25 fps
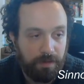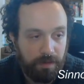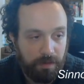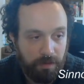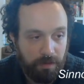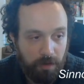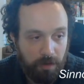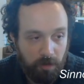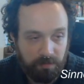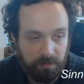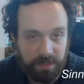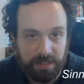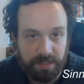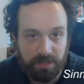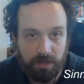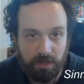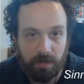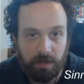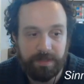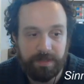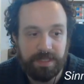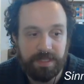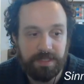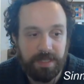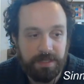Hope that's all
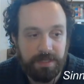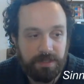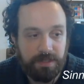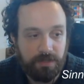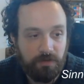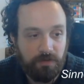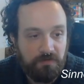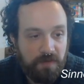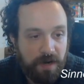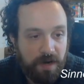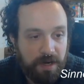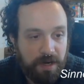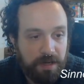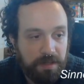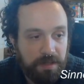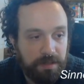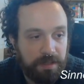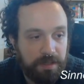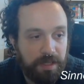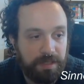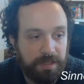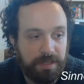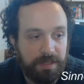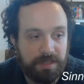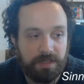makes sense so far.
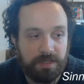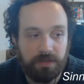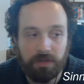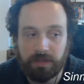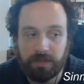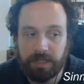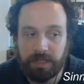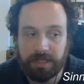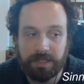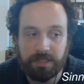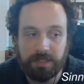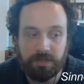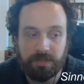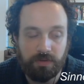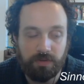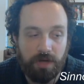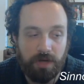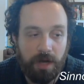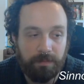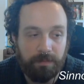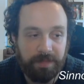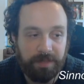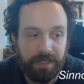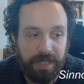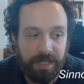It doesn't look like it's too
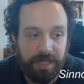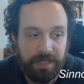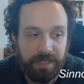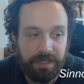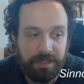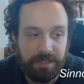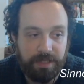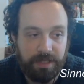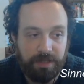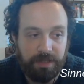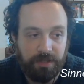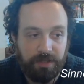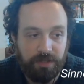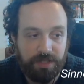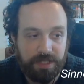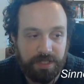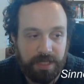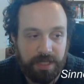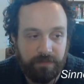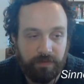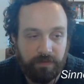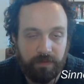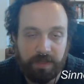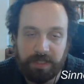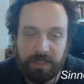complicated. You just
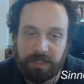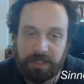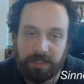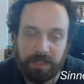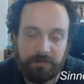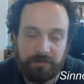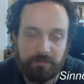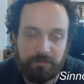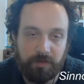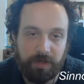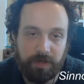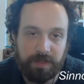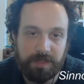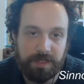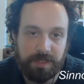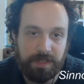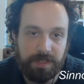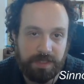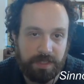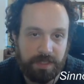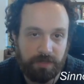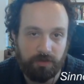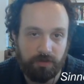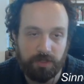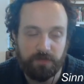have a right and a left parentheses,
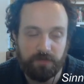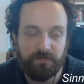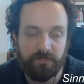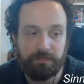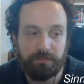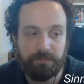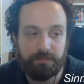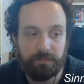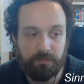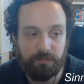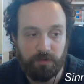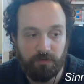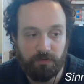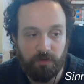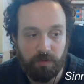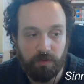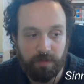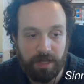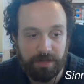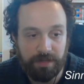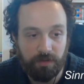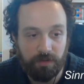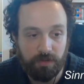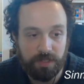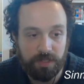and
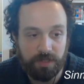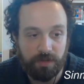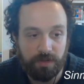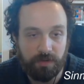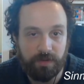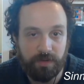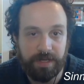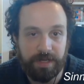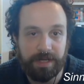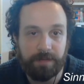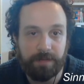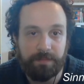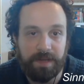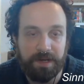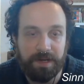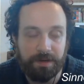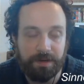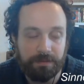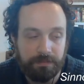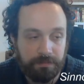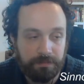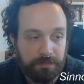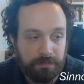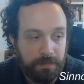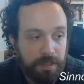those create a pair.
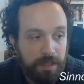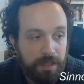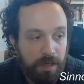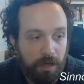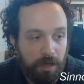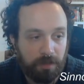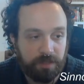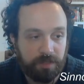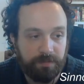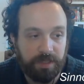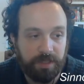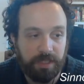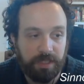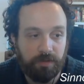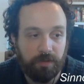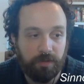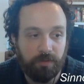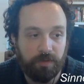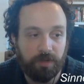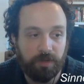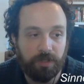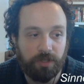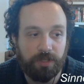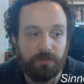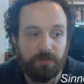Ultimately, what
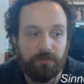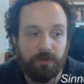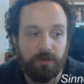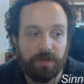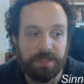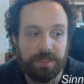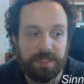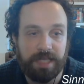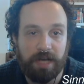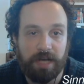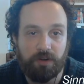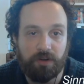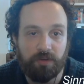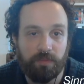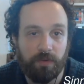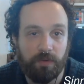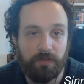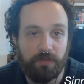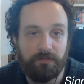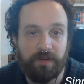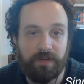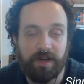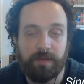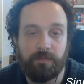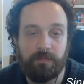we're looking for is the
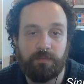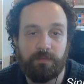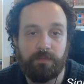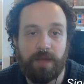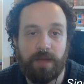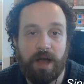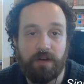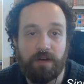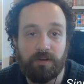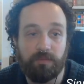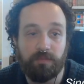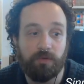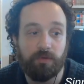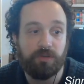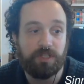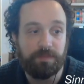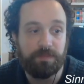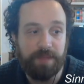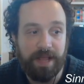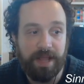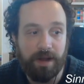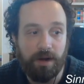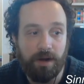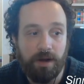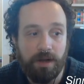very outermost
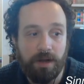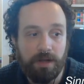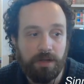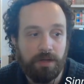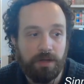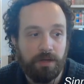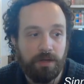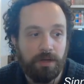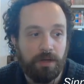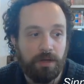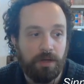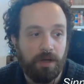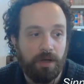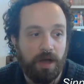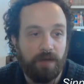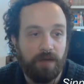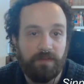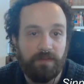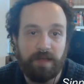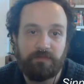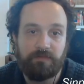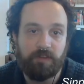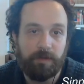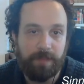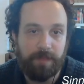pair of
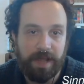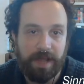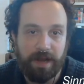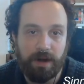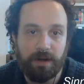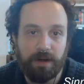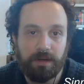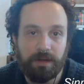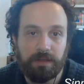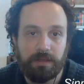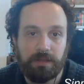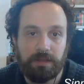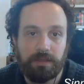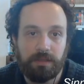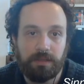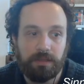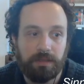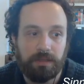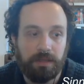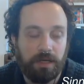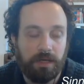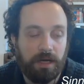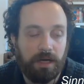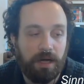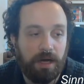every pair,
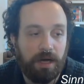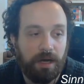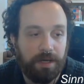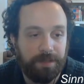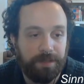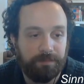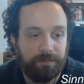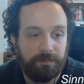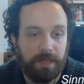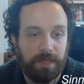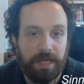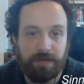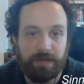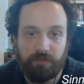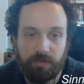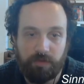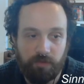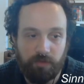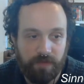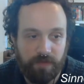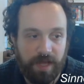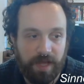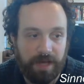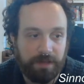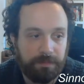and
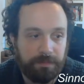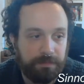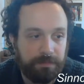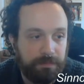remove that.